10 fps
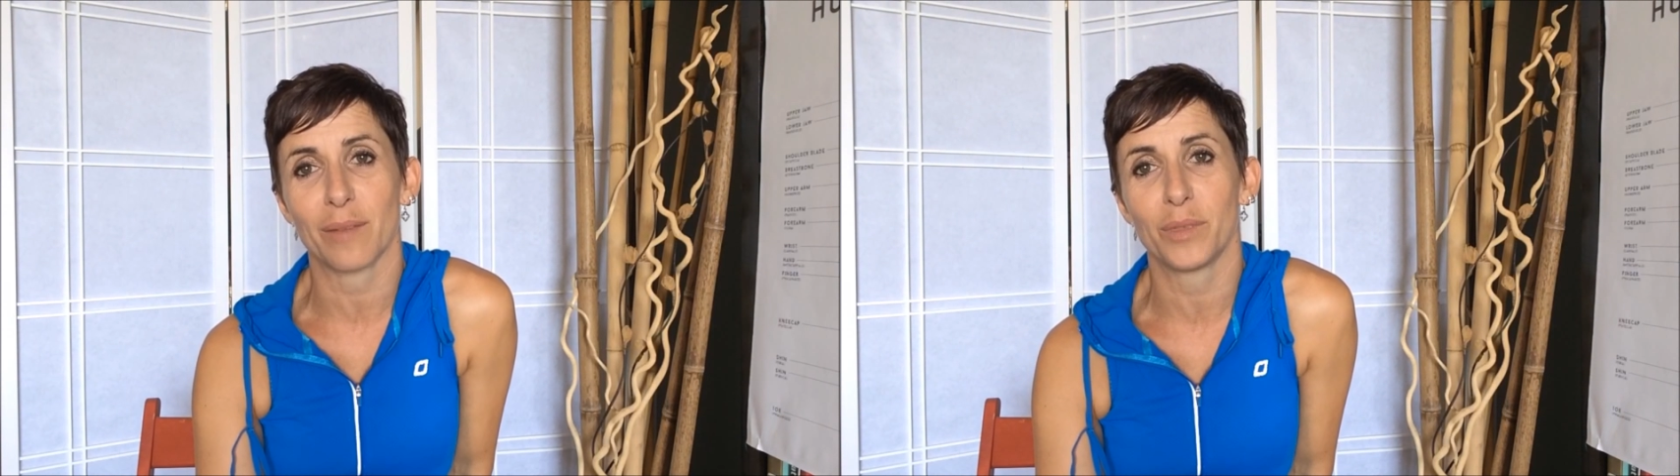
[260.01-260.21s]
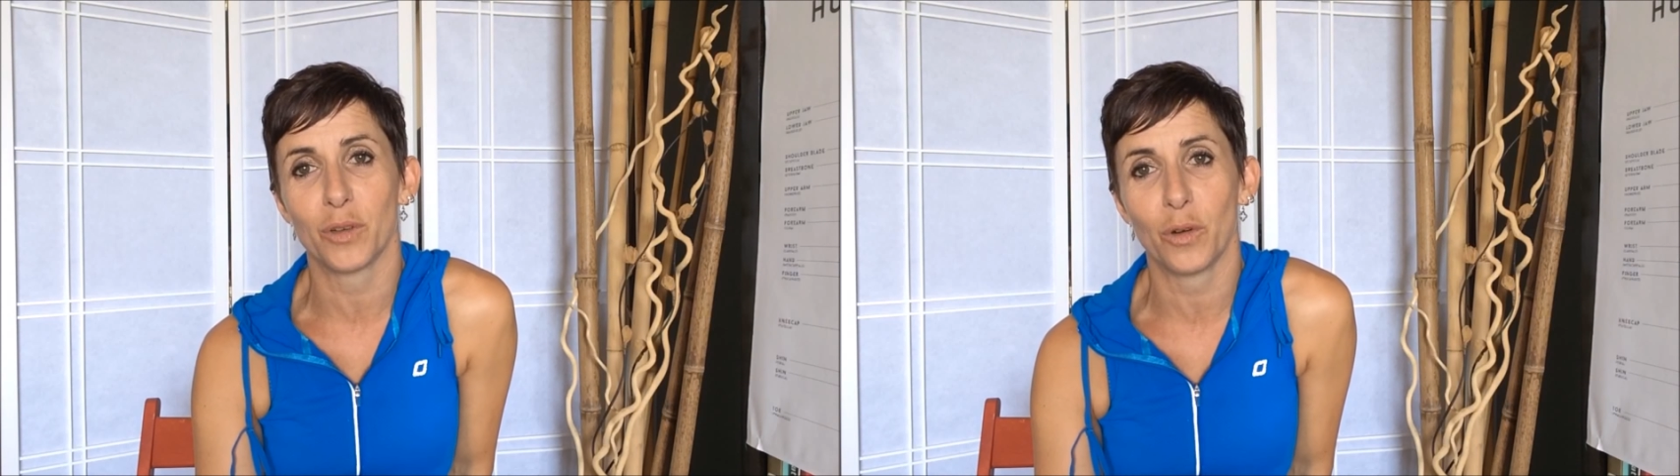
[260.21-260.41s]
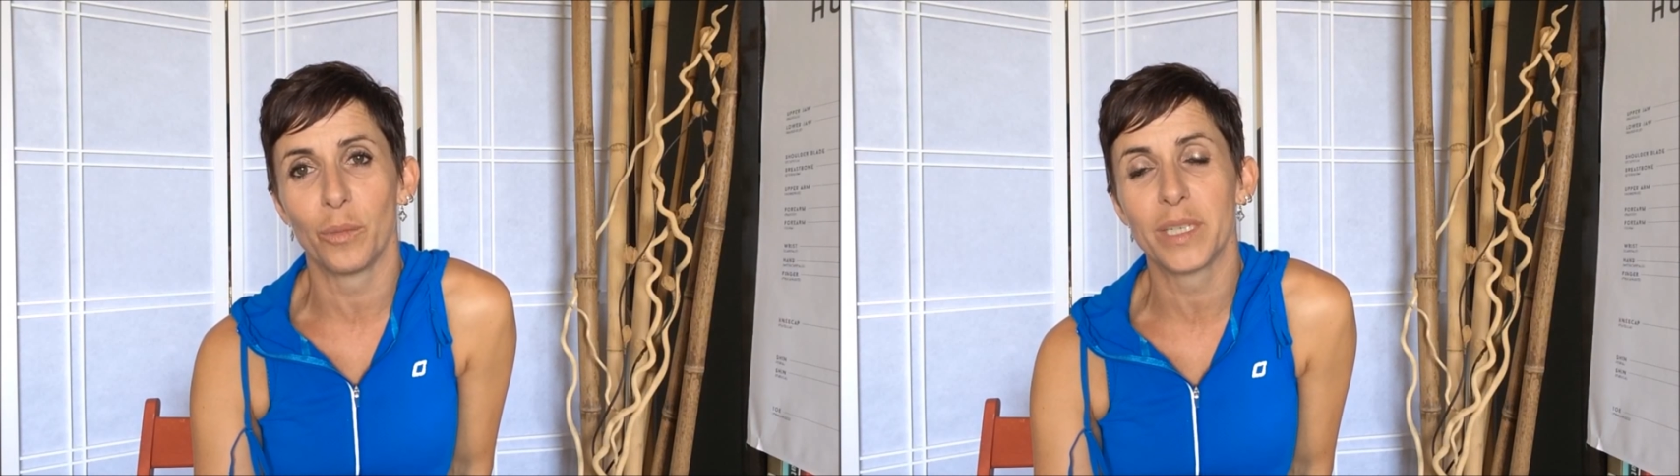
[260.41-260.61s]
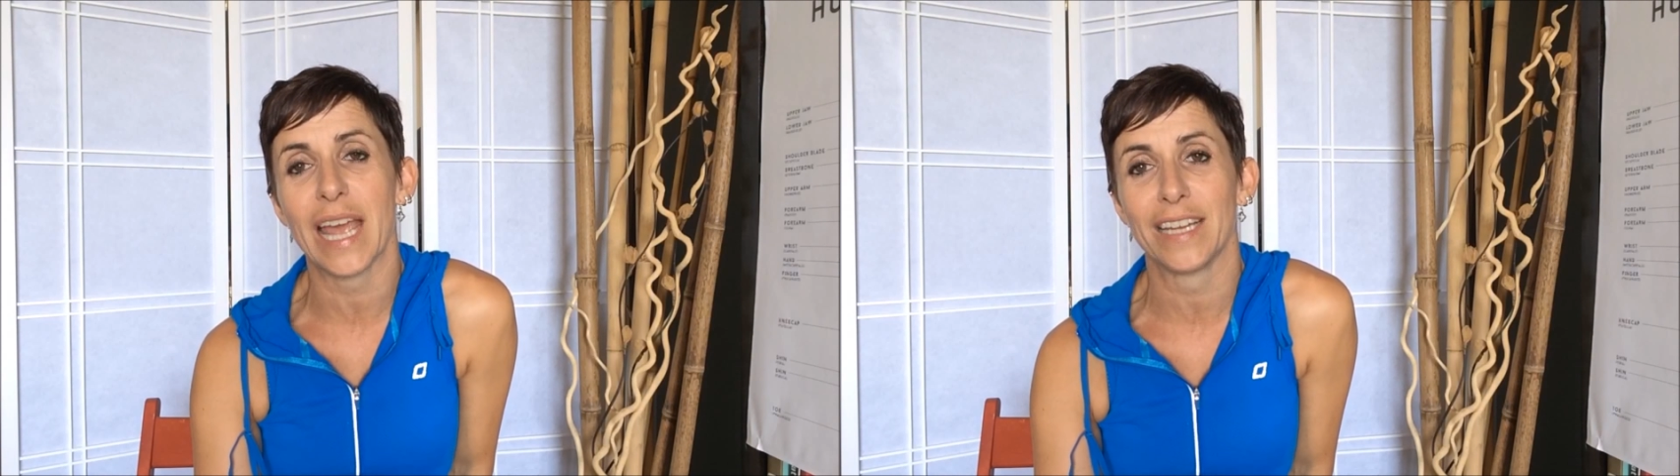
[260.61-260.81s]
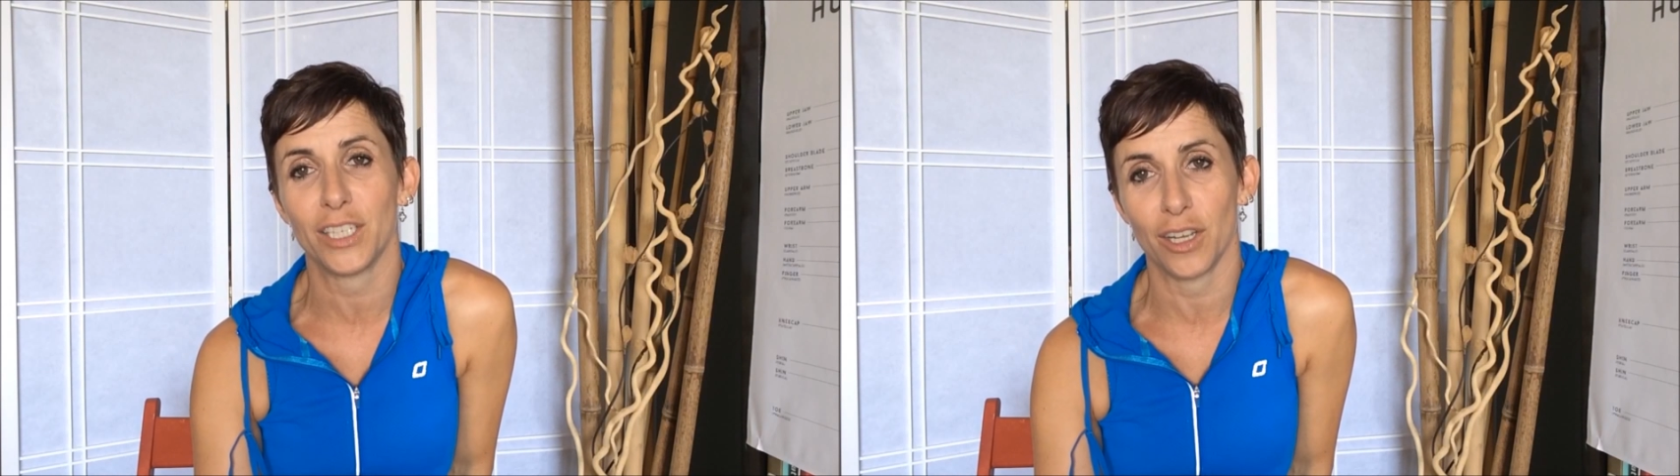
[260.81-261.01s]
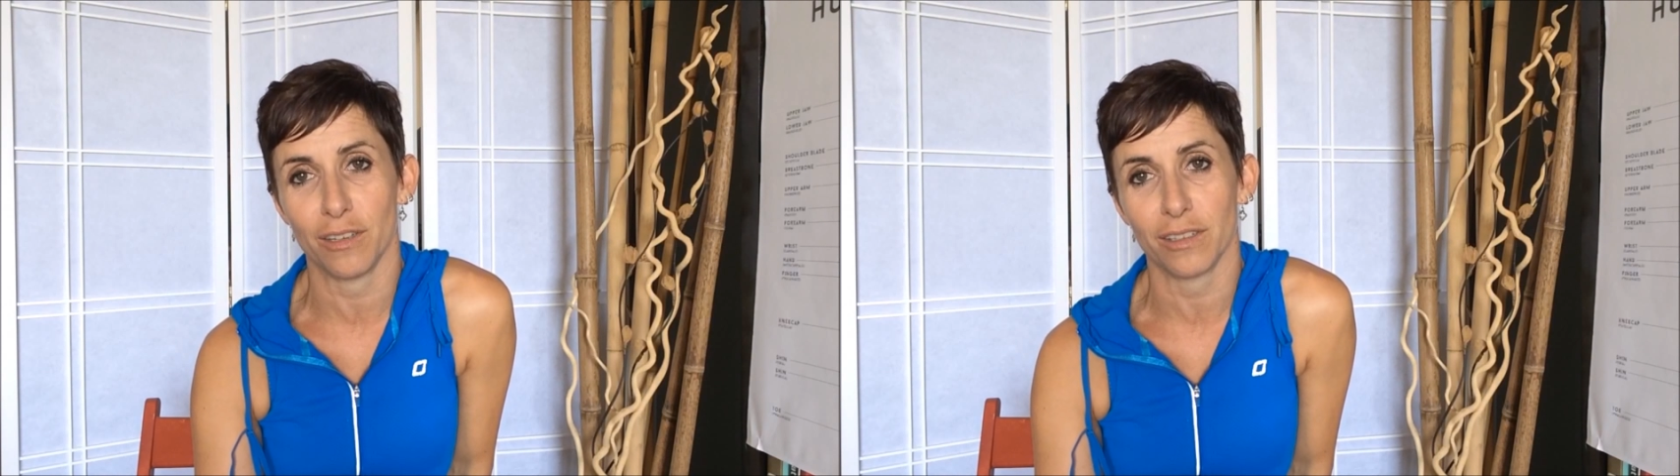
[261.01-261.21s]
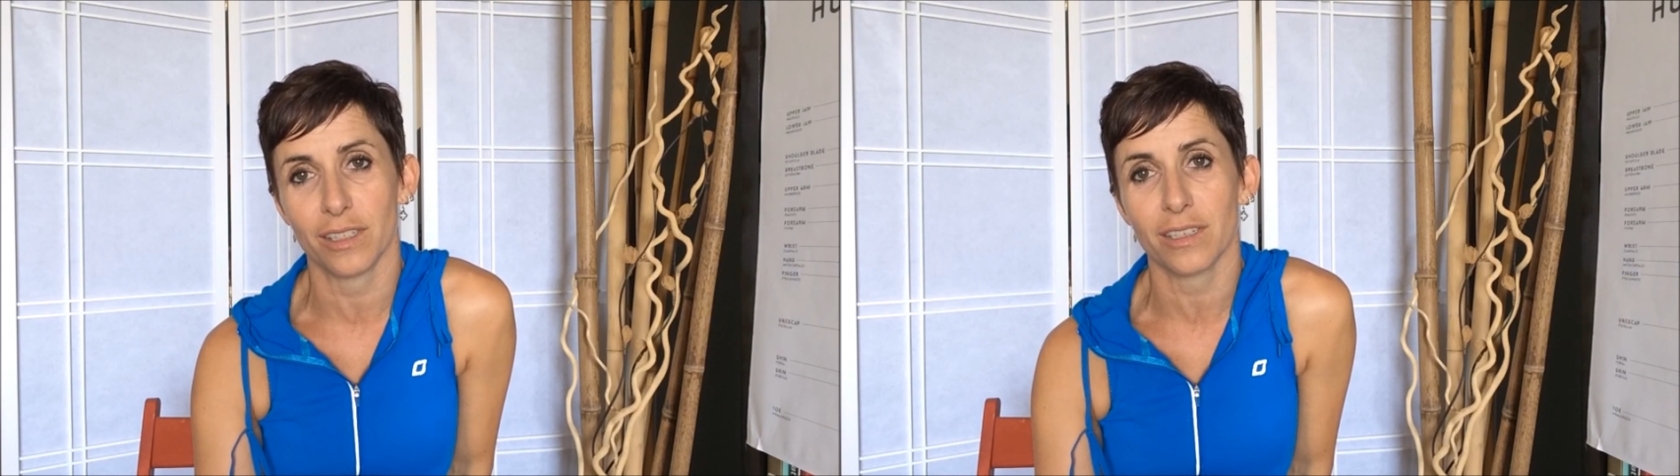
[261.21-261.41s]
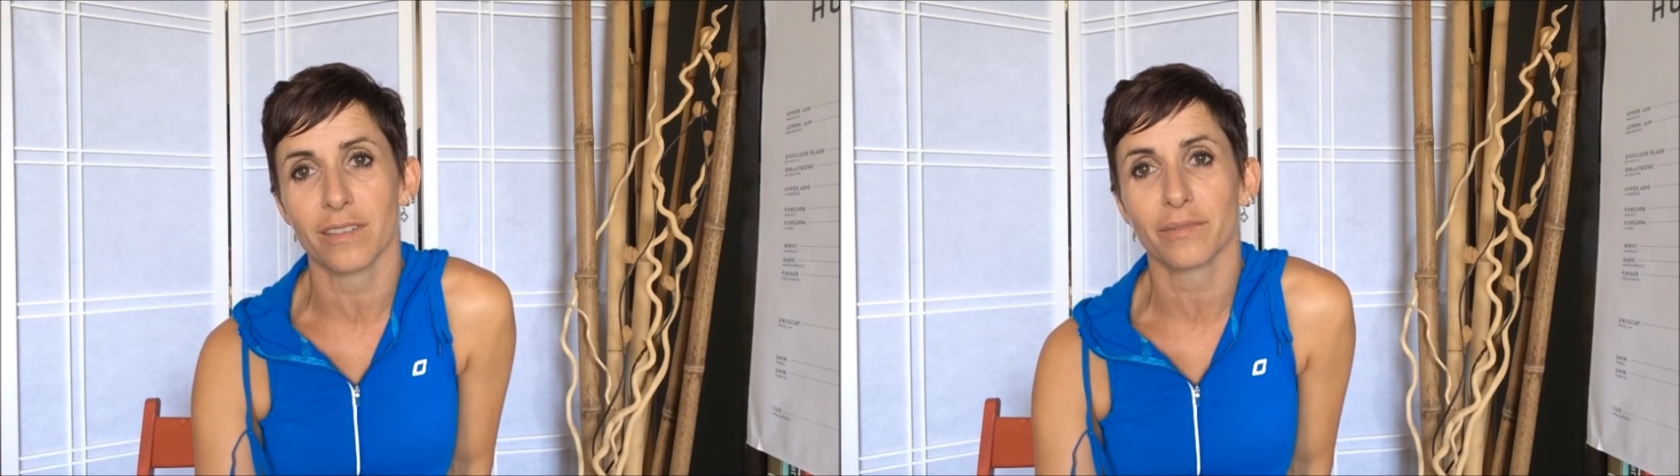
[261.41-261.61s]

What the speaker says: absorbed and used.